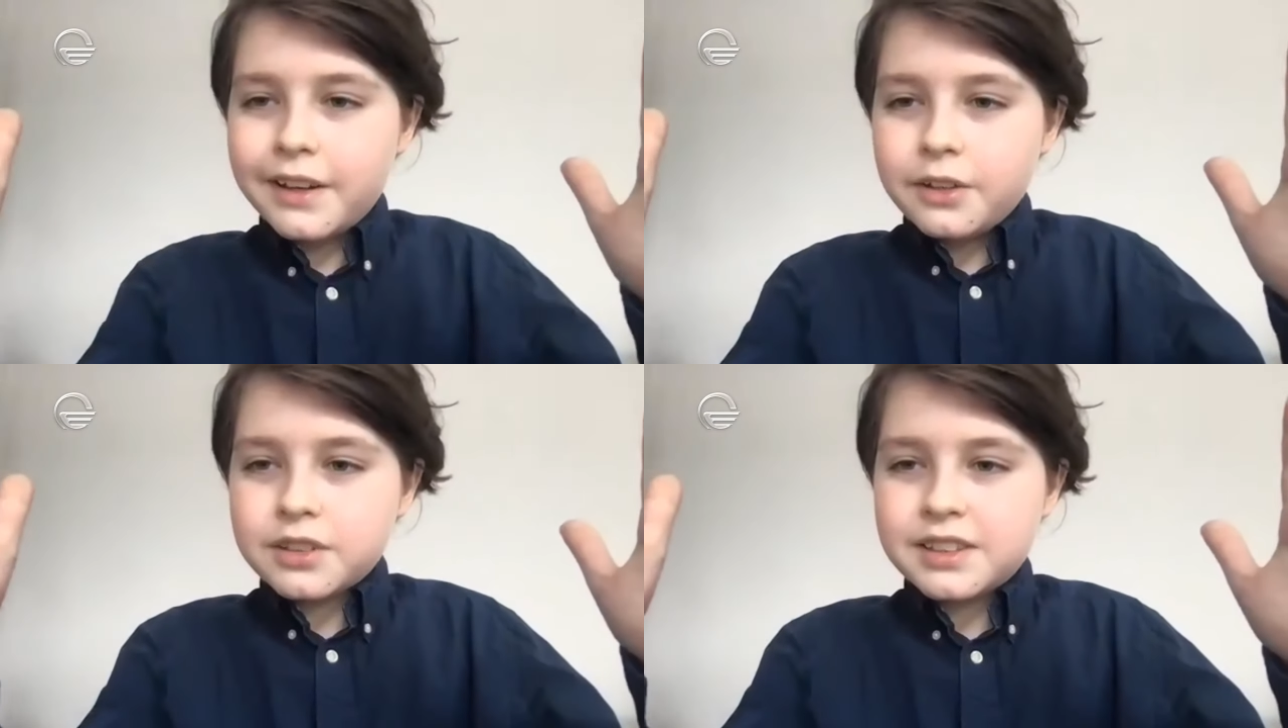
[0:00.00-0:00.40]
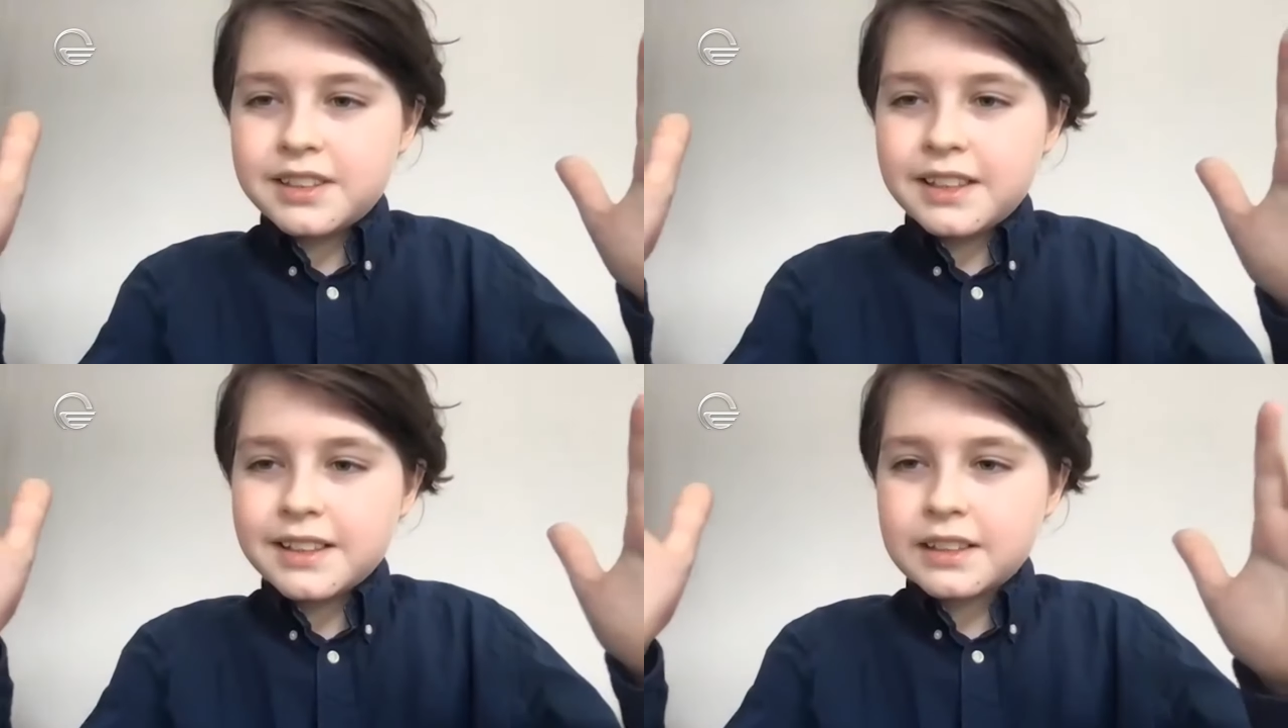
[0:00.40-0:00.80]
You could see
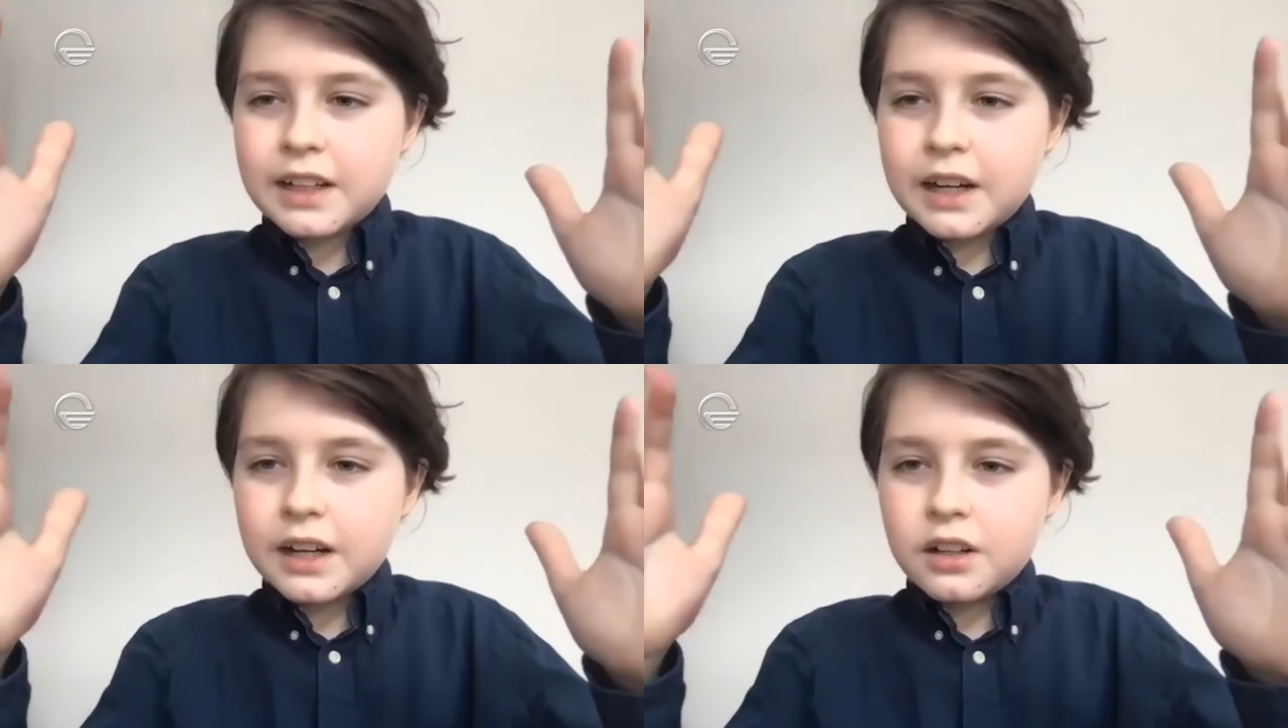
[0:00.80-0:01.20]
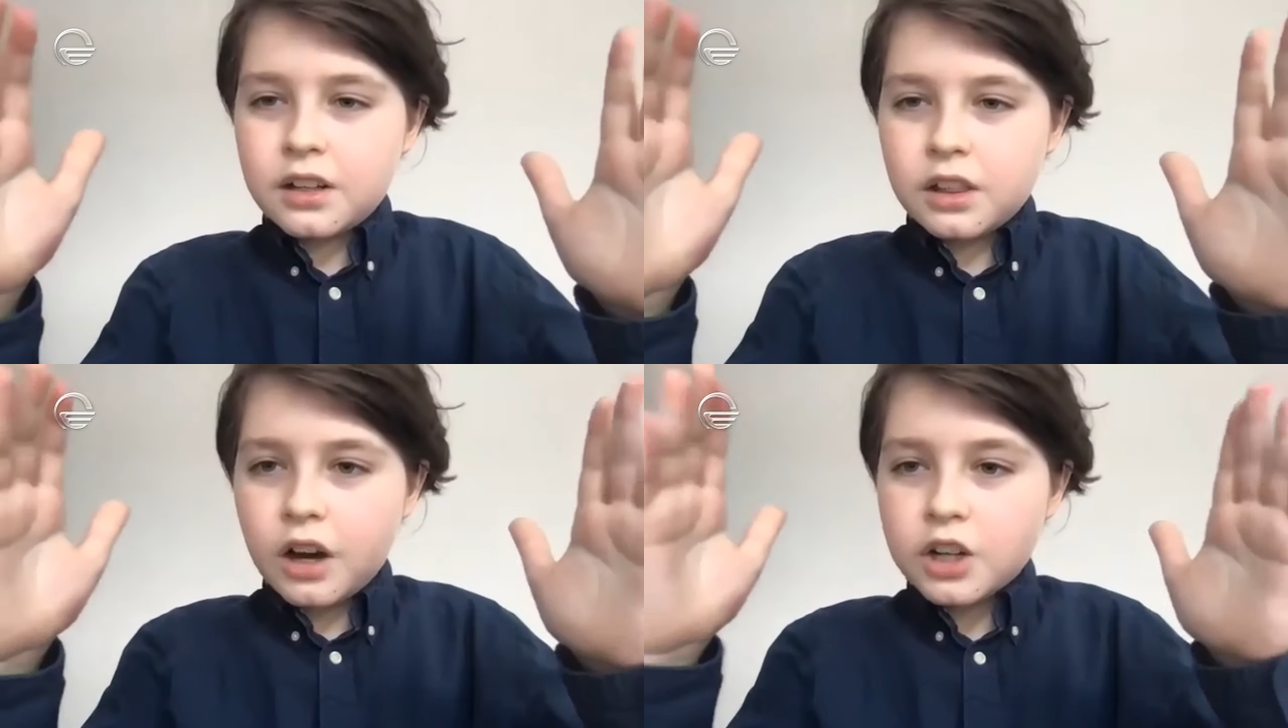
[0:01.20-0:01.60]
it as a, a
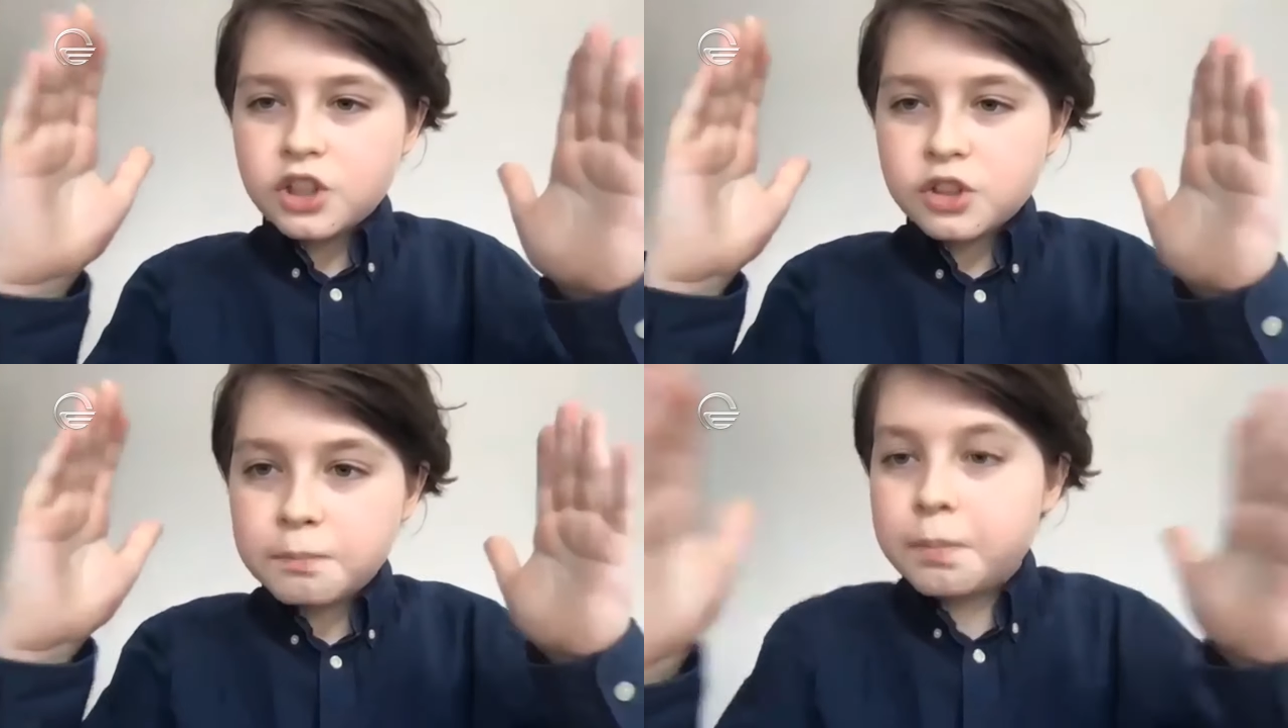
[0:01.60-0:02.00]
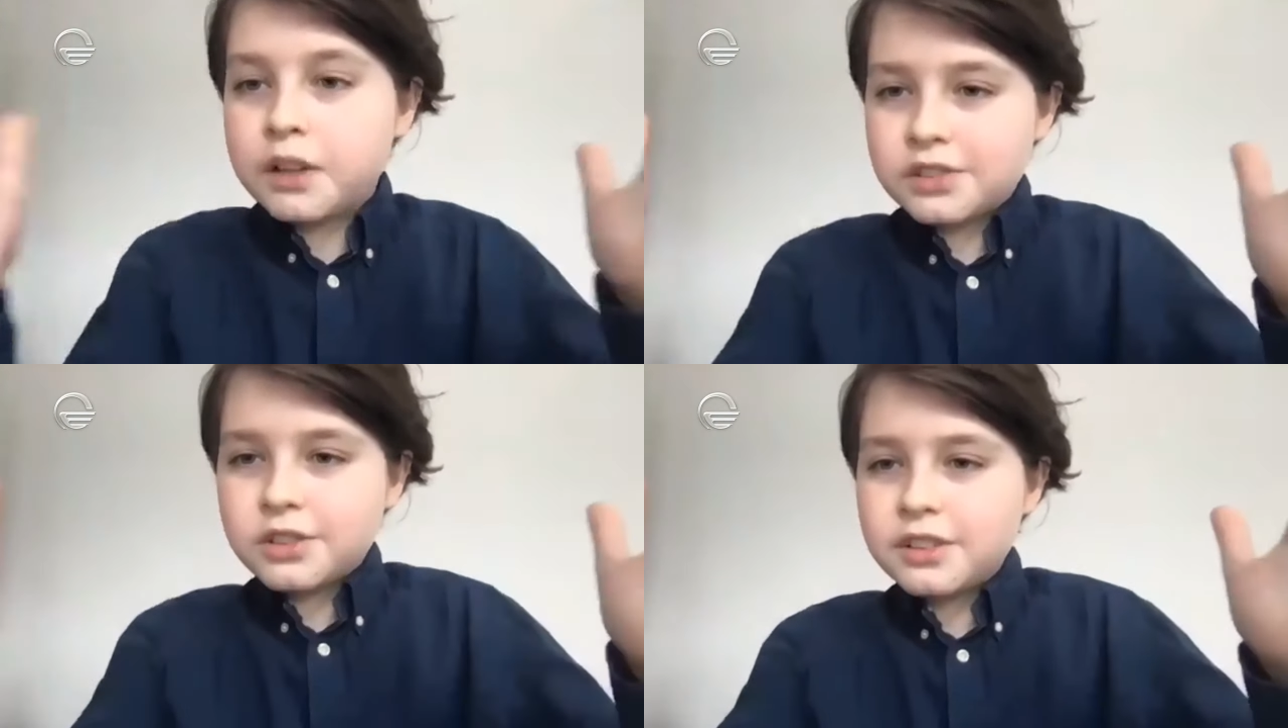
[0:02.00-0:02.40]
large
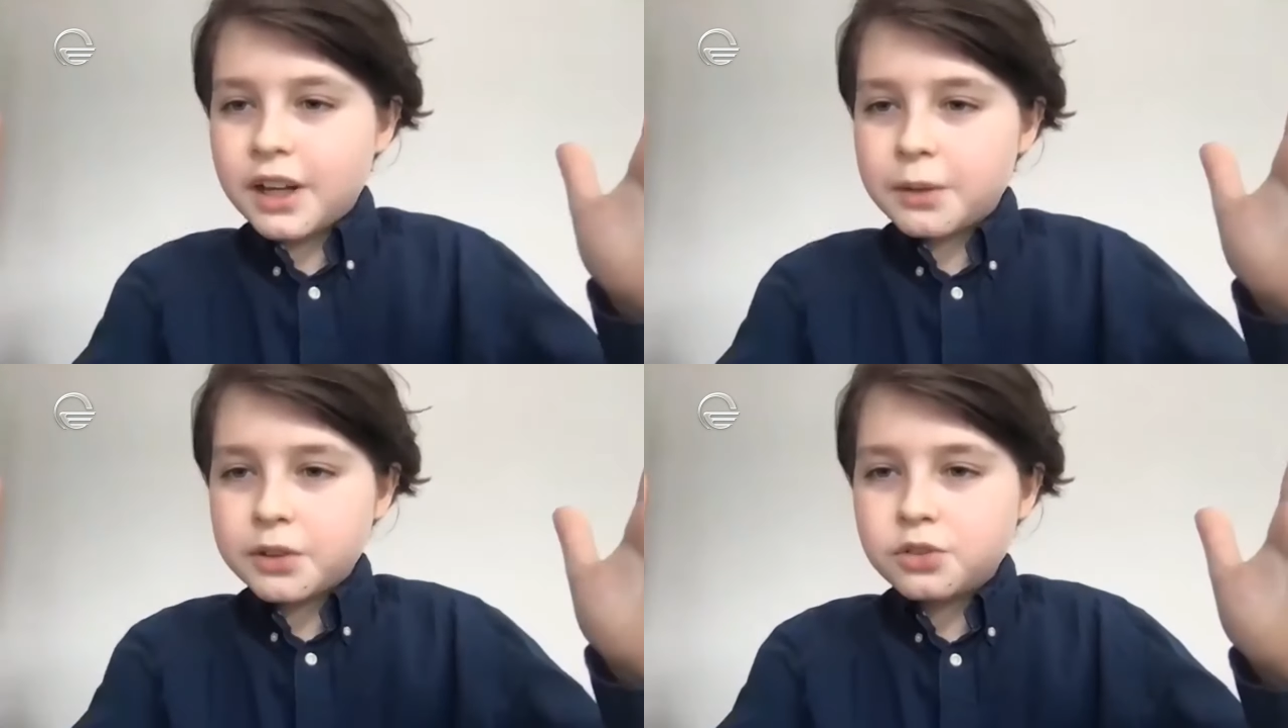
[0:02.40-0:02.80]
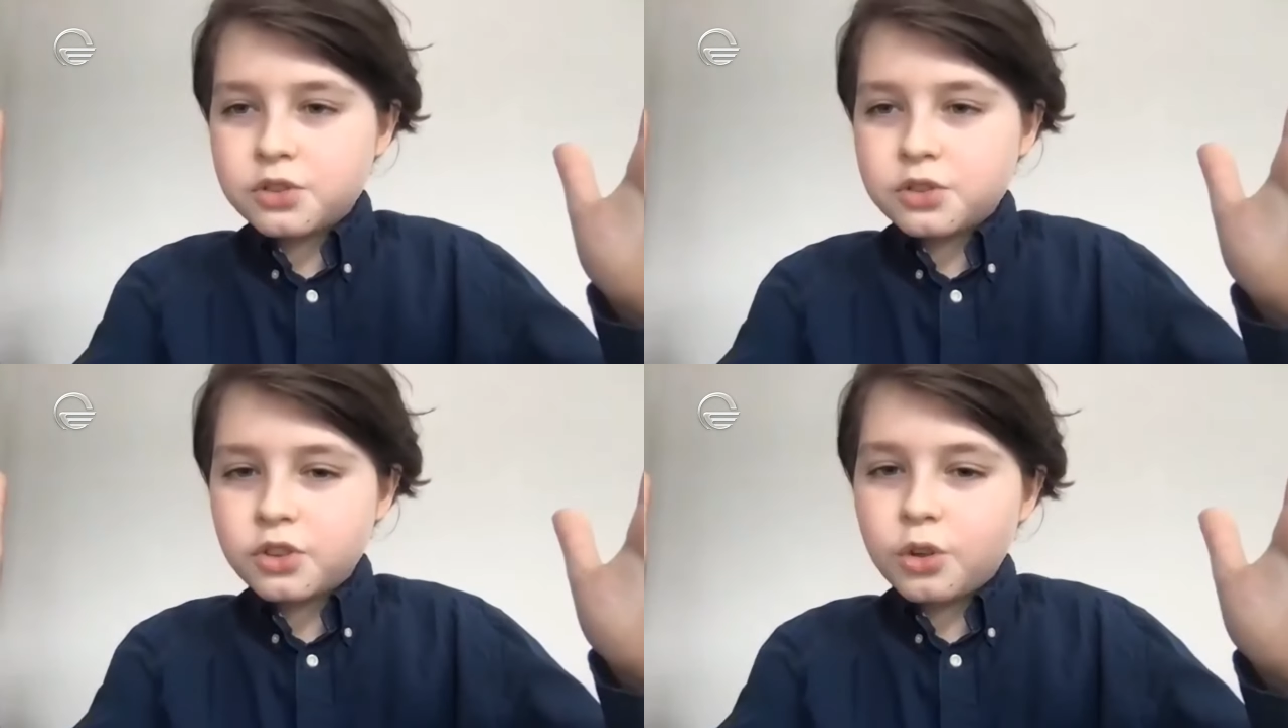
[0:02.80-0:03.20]
puzzle I want to
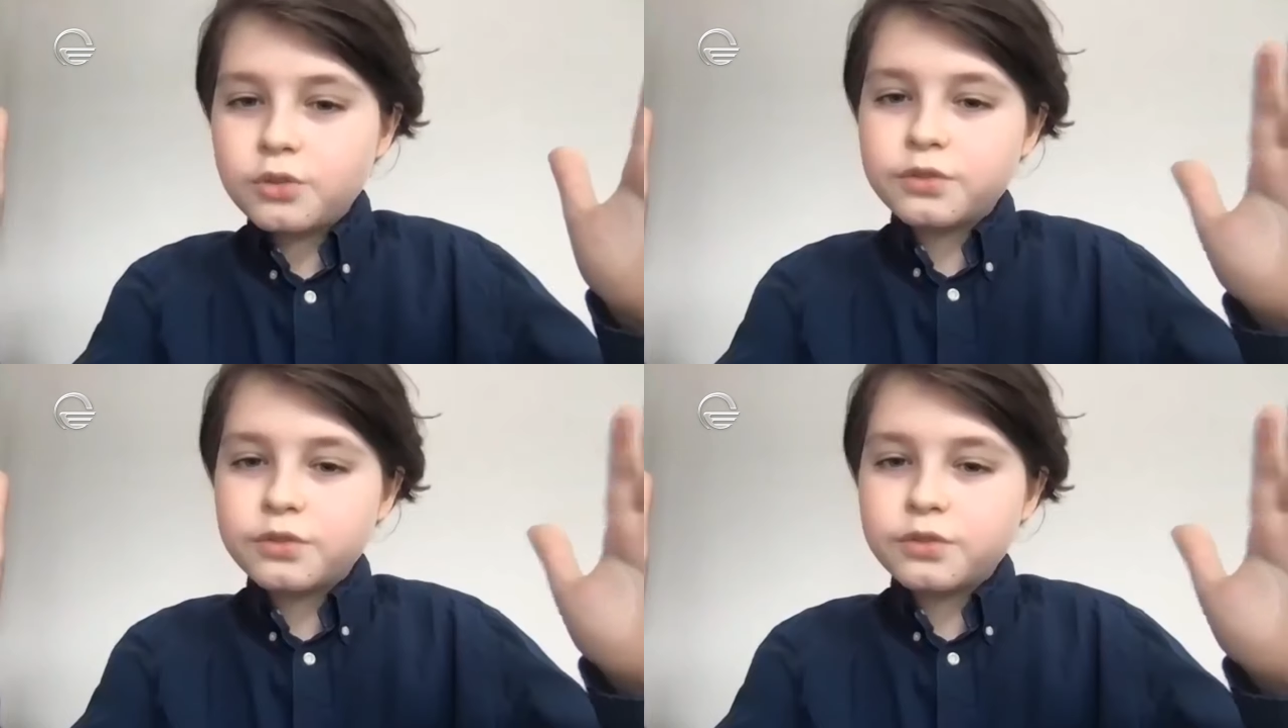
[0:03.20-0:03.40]
solve